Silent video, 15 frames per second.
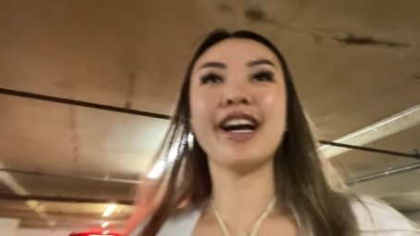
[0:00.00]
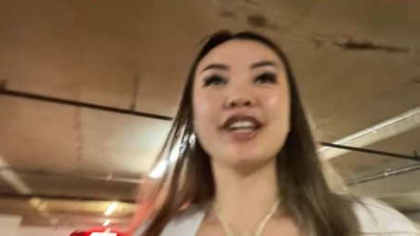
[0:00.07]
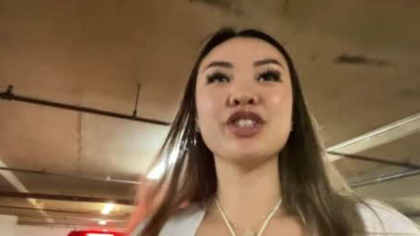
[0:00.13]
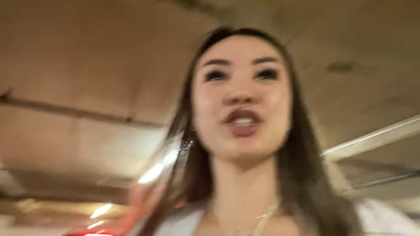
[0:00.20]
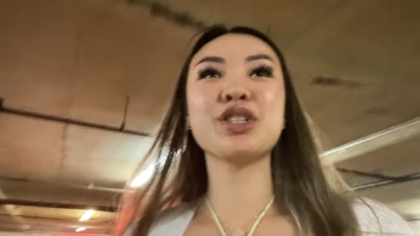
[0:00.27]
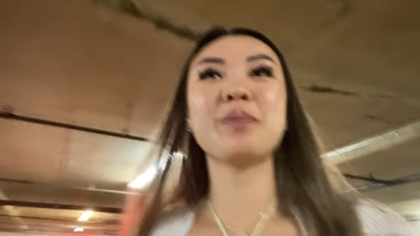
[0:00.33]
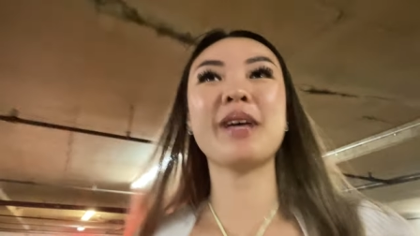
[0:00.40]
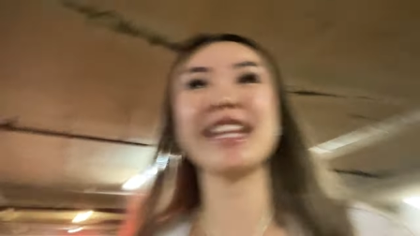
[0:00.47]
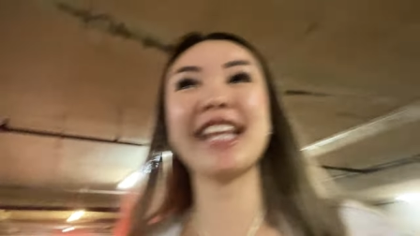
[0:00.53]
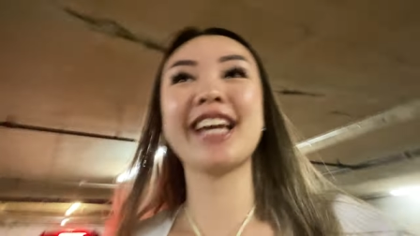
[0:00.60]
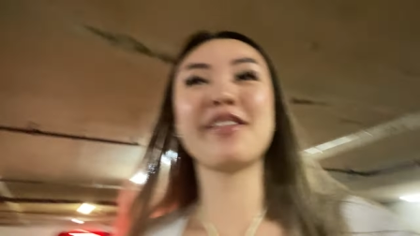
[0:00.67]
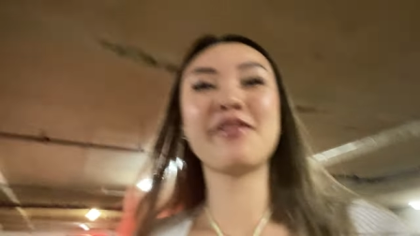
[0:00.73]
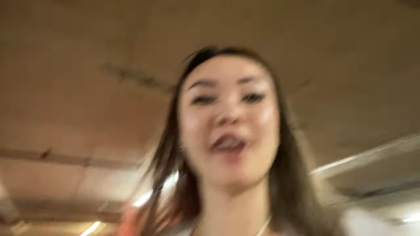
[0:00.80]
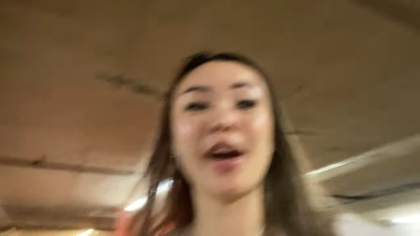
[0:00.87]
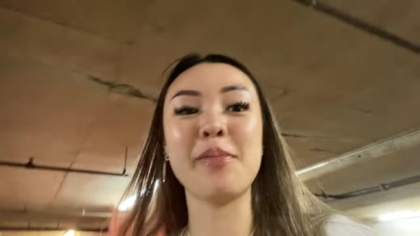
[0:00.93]
I just spent
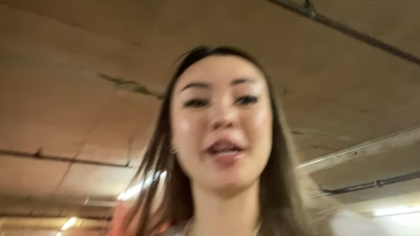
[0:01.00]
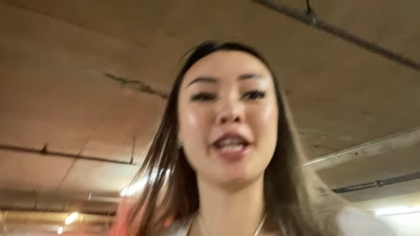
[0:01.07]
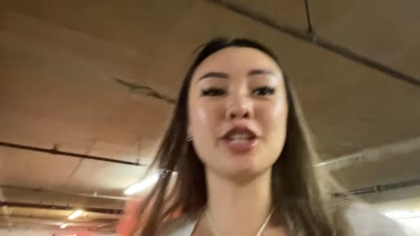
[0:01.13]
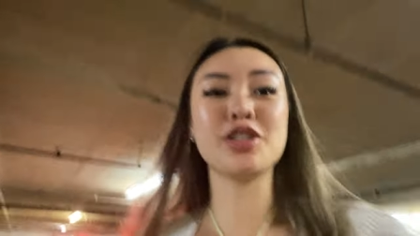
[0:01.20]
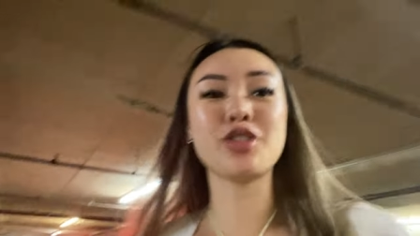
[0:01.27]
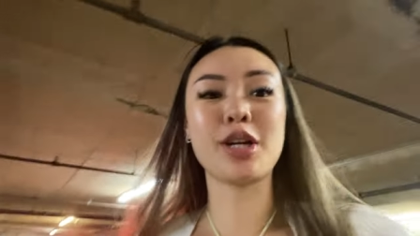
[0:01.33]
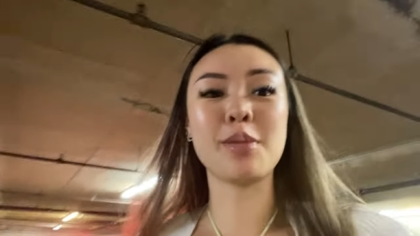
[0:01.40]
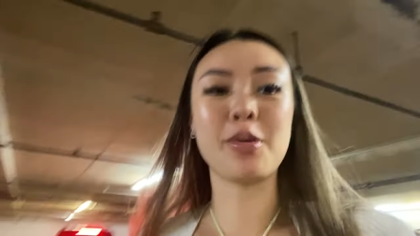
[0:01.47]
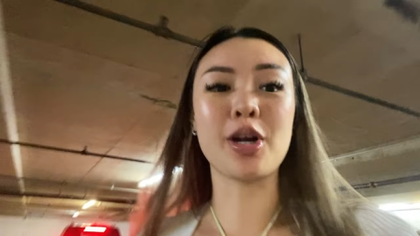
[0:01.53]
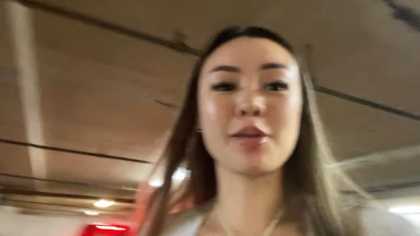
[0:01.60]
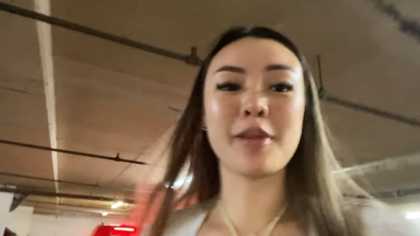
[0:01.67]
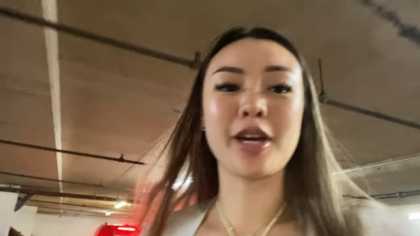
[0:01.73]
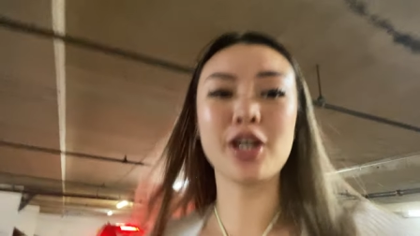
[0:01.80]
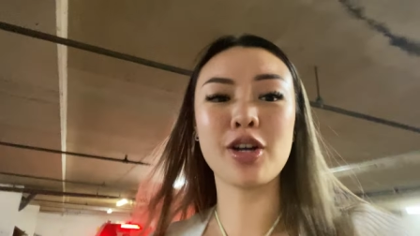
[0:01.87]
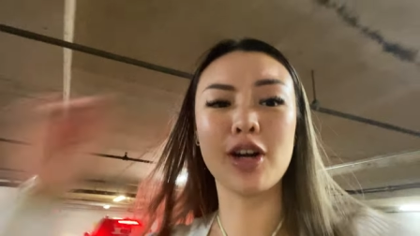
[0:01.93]
like five minutes trying to park
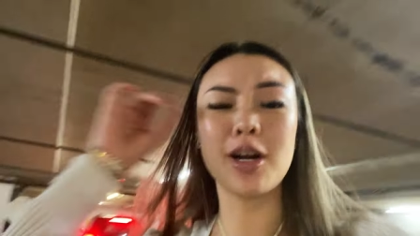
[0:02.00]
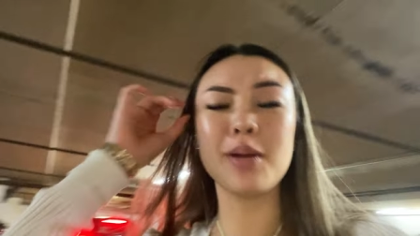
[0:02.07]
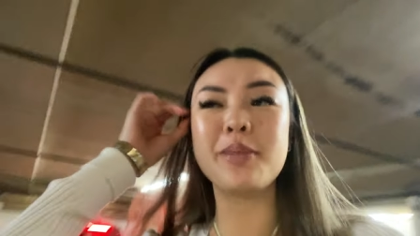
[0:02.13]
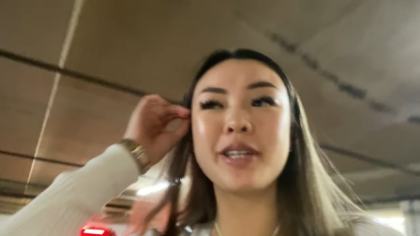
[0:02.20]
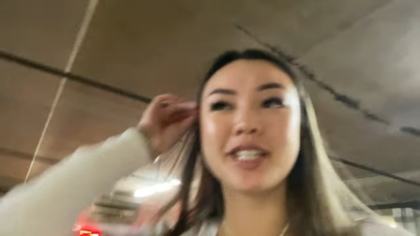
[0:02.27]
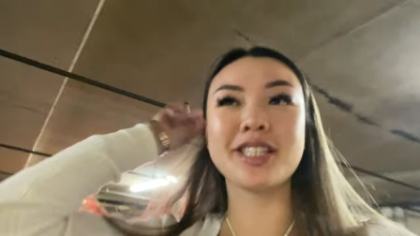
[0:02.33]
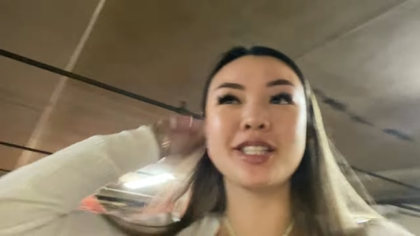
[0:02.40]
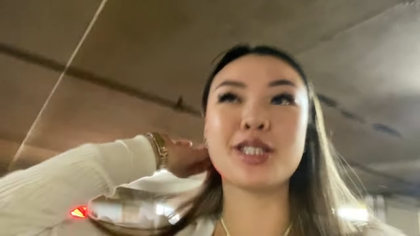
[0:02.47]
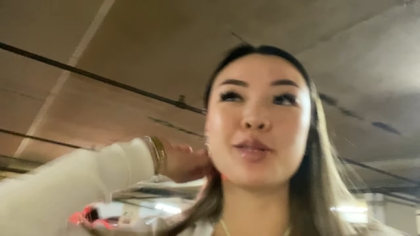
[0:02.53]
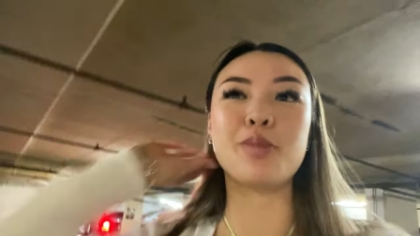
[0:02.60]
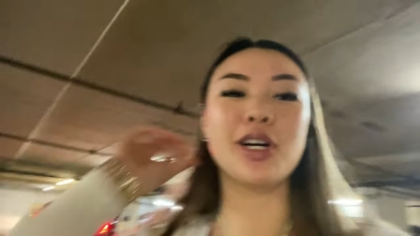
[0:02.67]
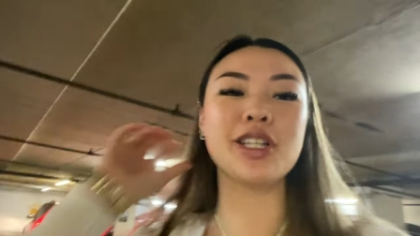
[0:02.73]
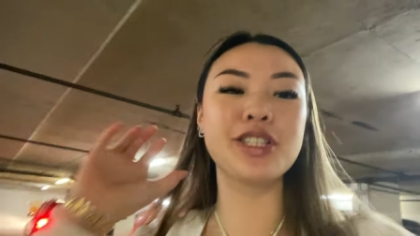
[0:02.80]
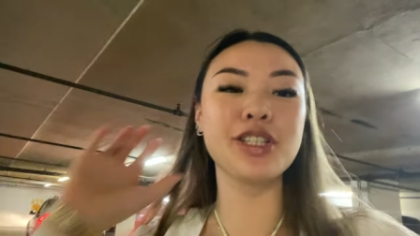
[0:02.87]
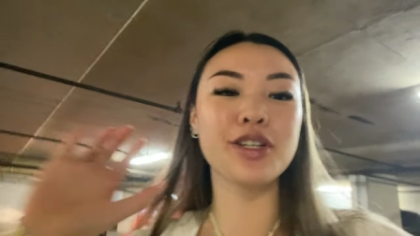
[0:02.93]
my car because the
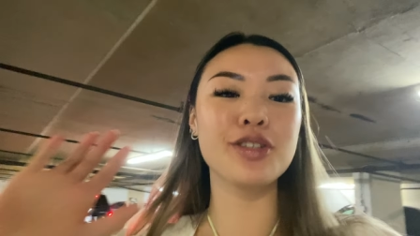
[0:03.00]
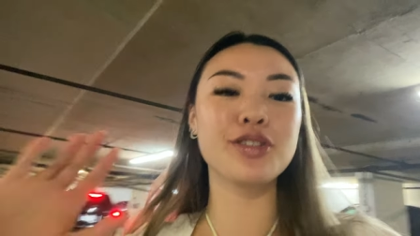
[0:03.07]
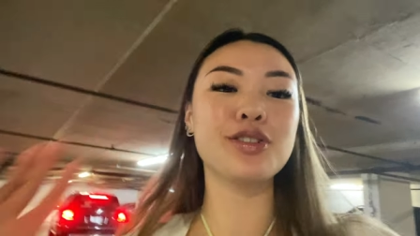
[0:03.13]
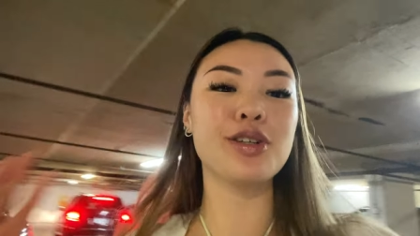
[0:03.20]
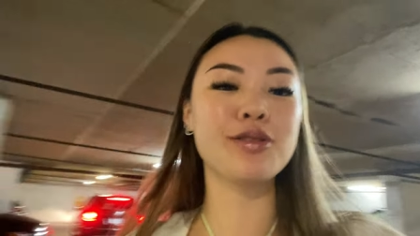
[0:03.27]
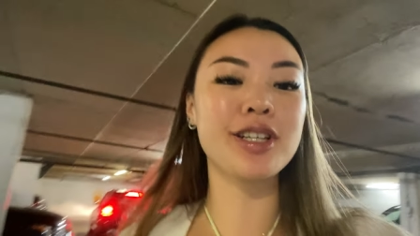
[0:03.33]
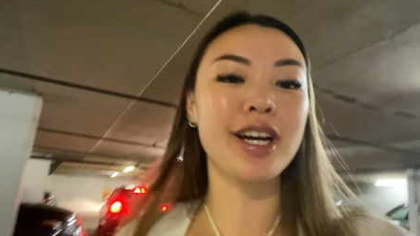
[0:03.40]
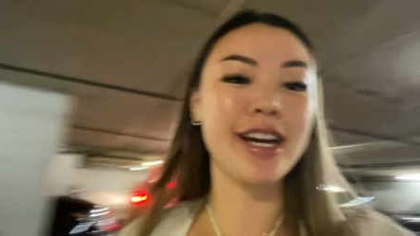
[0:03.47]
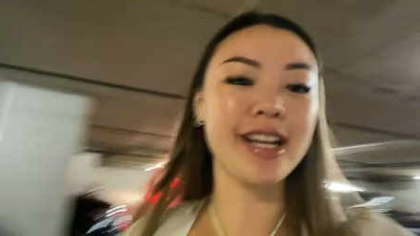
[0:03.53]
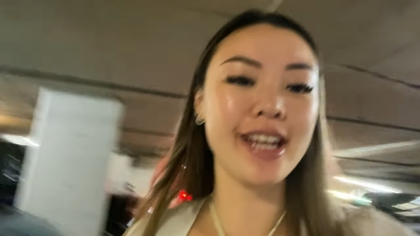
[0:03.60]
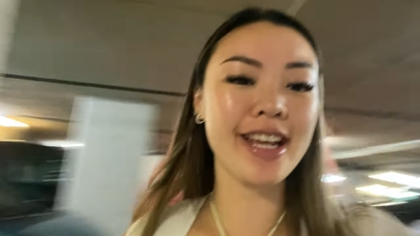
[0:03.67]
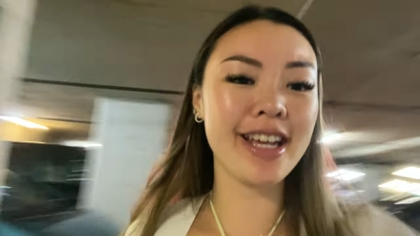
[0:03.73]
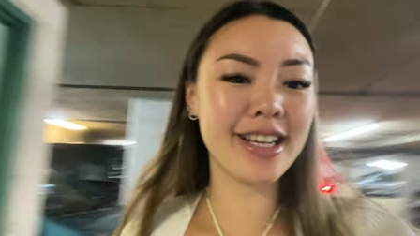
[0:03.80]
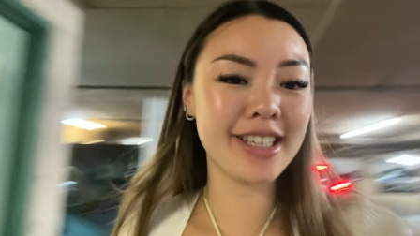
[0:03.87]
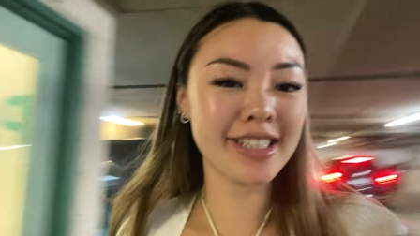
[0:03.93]
spots here are so
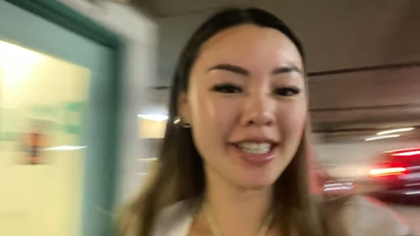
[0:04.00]
tiny